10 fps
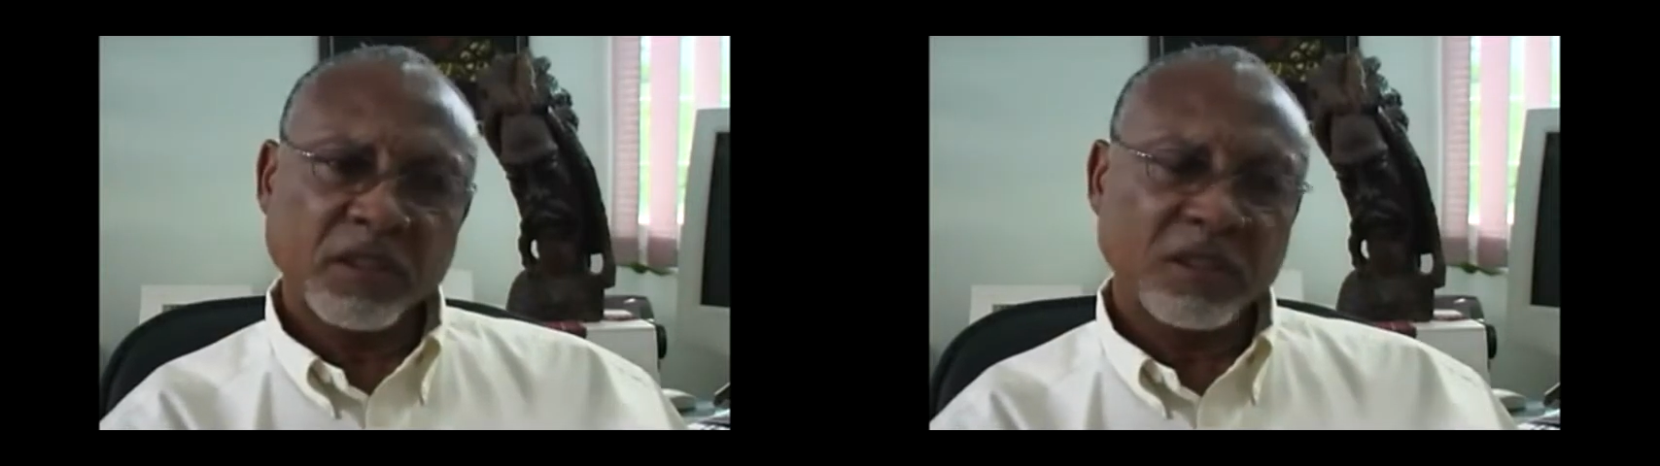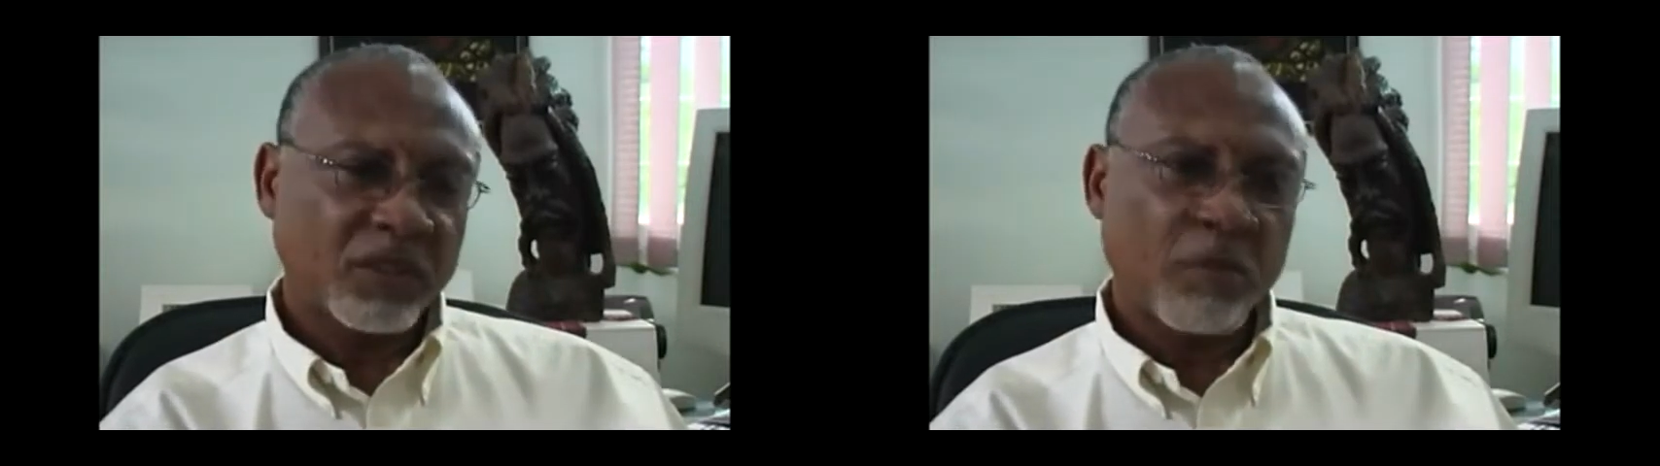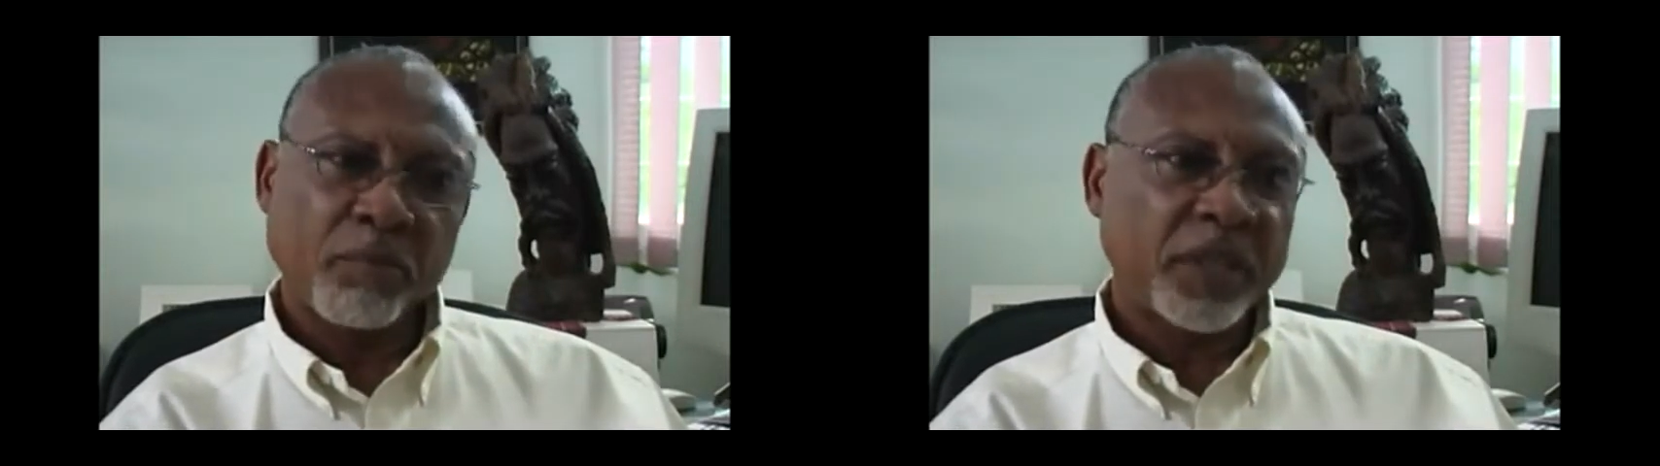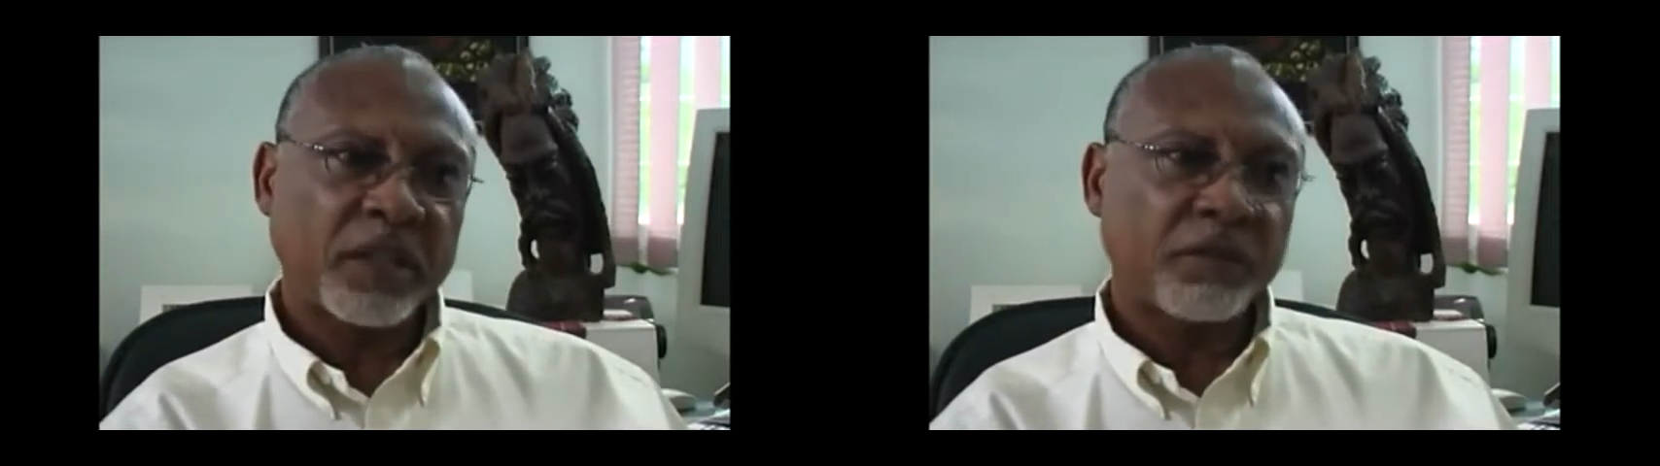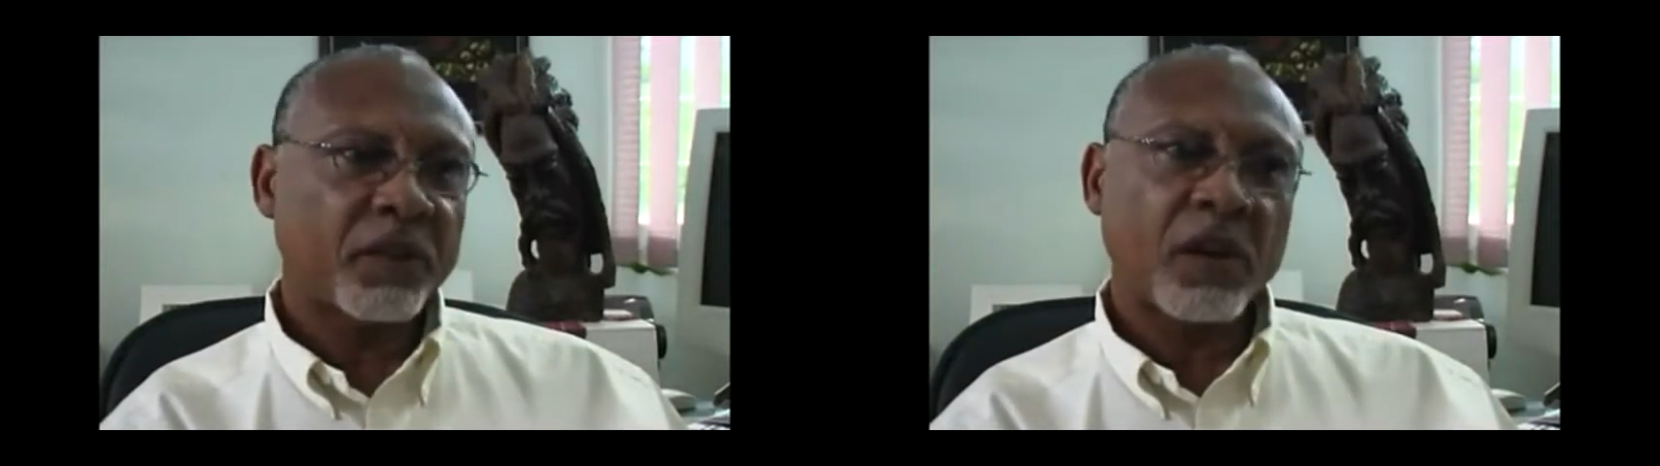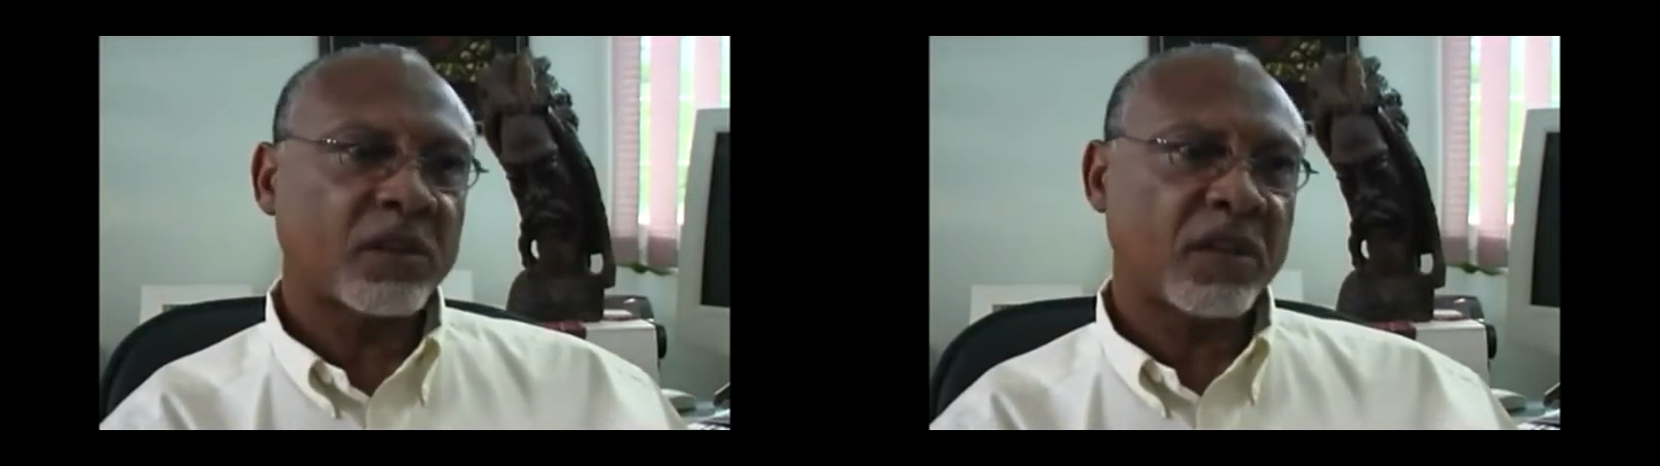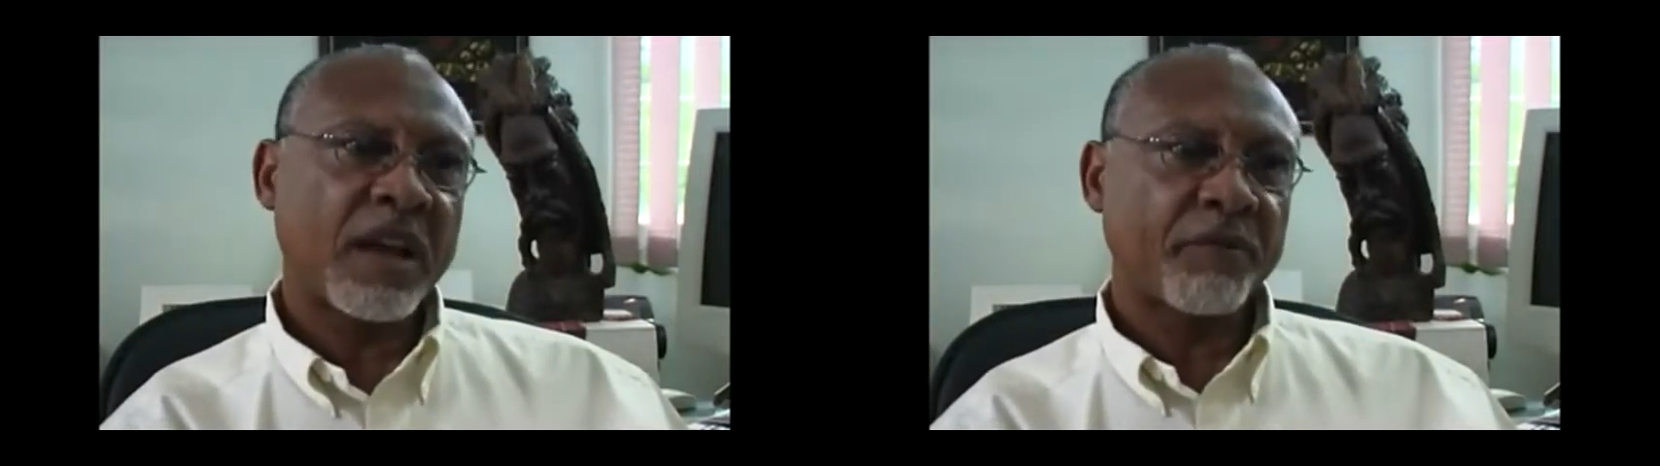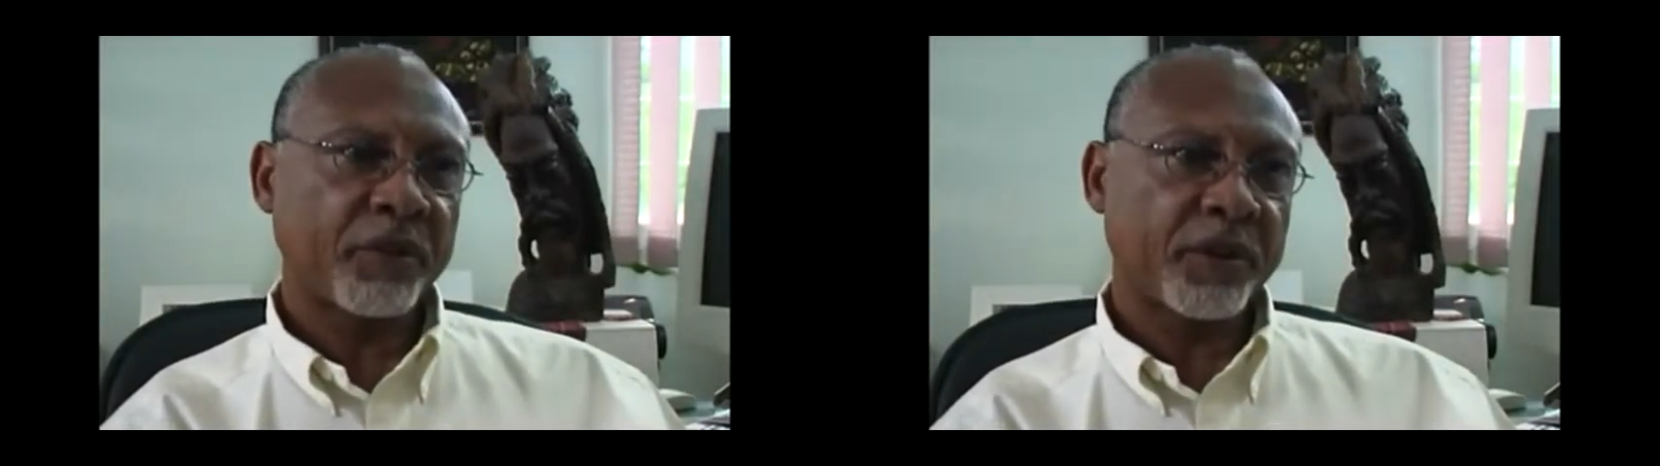completely forgotten
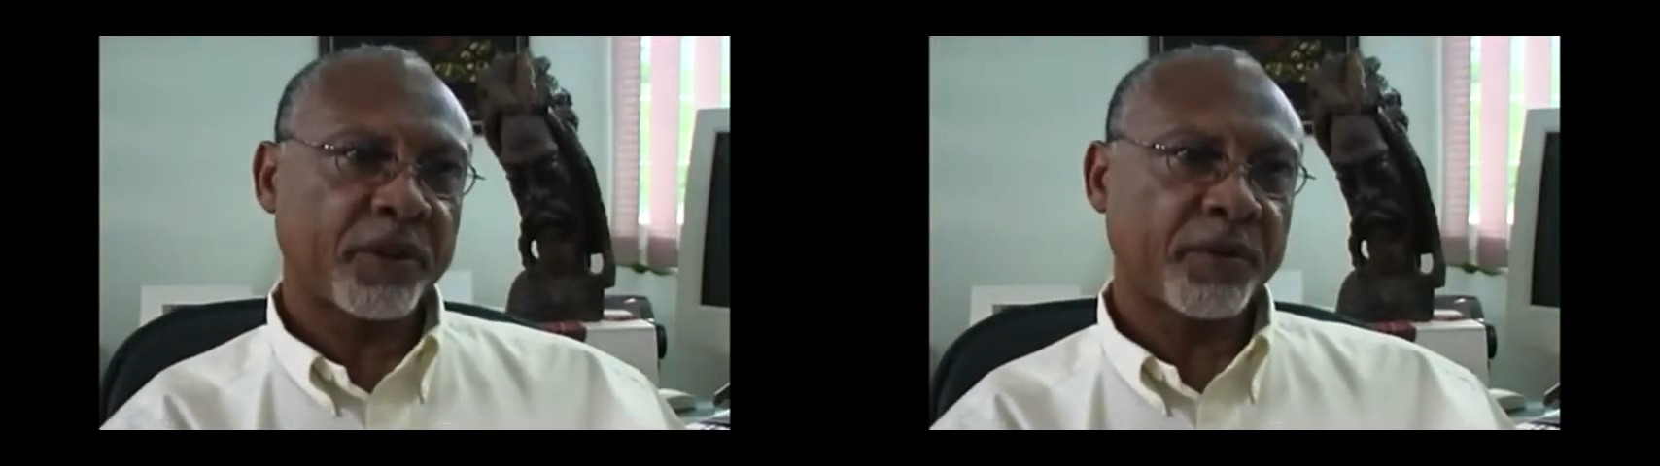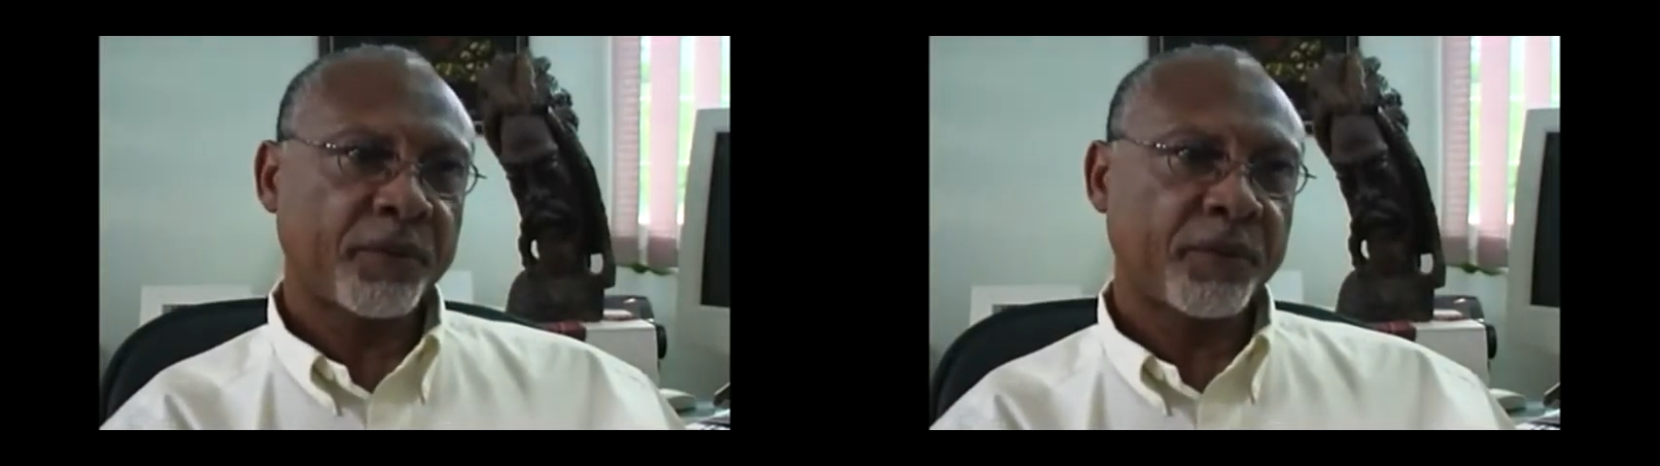Africa.